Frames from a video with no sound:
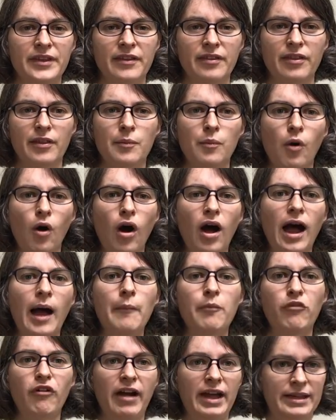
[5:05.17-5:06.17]
the more
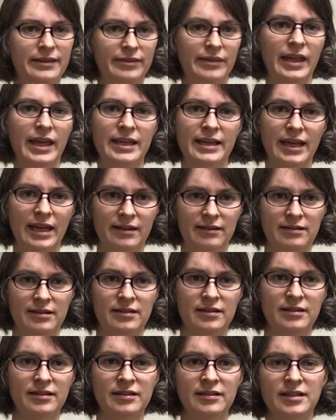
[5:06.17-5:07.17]
upright they get.
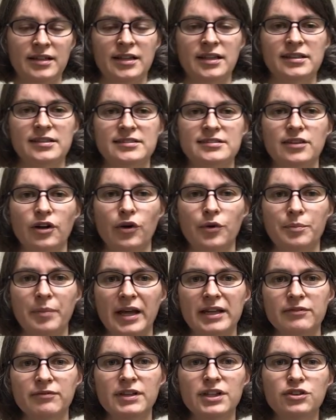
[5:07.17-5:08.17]
So,
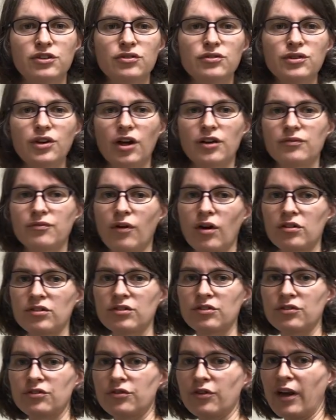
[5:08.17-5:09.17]
but we do not want
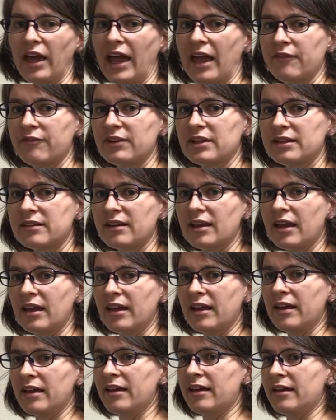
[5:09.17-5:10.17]
to have it
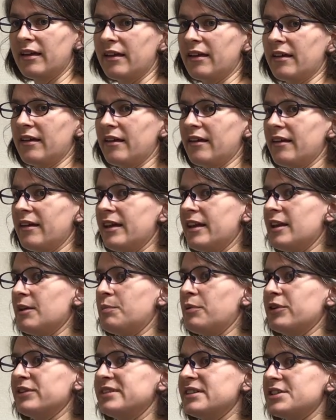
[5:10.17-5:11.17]
in a
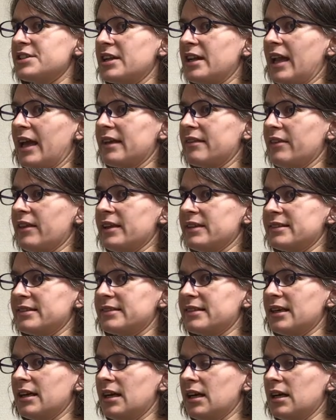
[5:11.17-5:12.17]
position like
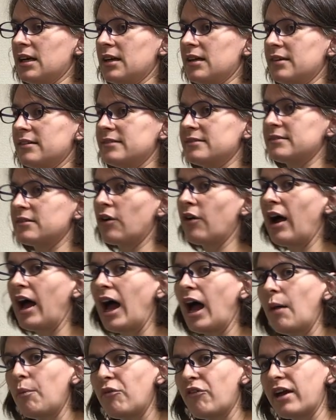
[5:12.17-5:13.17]
this. So
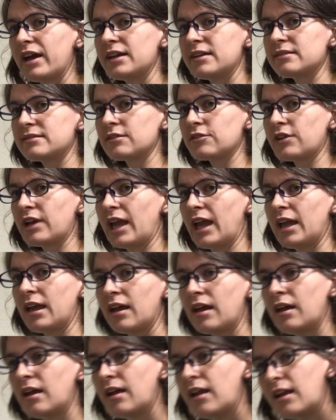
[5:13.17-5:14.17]
upright is okay,
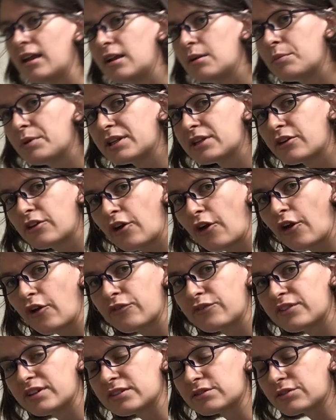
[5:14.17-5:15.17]
a little bit
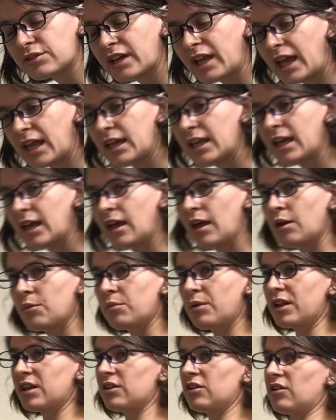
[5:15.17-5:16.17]
curved is okay,
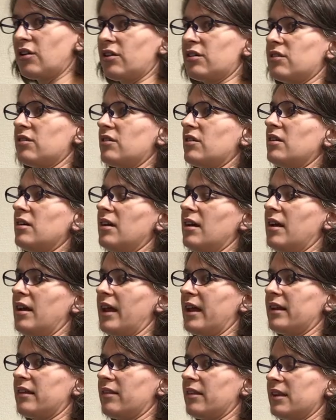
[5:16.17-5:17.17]
but not
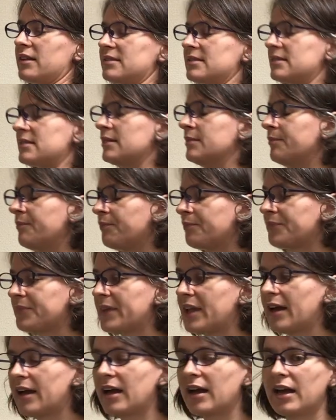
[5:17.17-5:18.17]
like this.
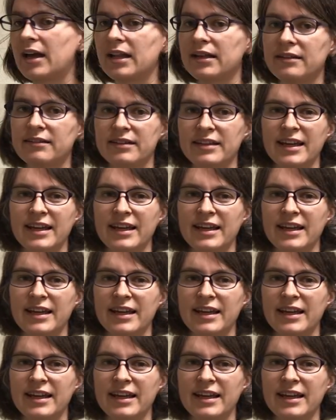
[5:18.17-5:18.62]
And